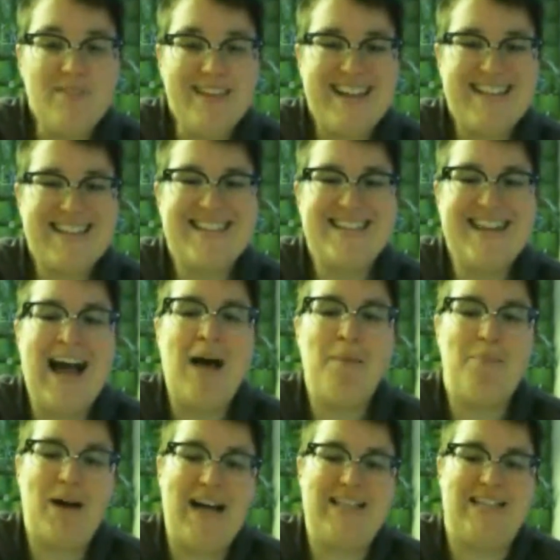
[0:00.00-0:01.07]
it's not
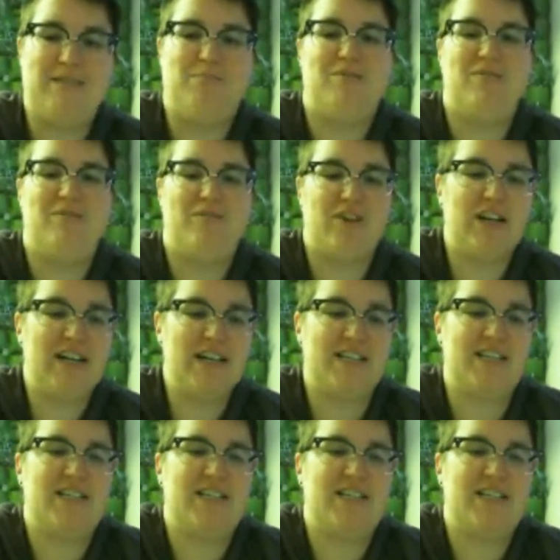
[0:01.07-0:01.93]
possible for us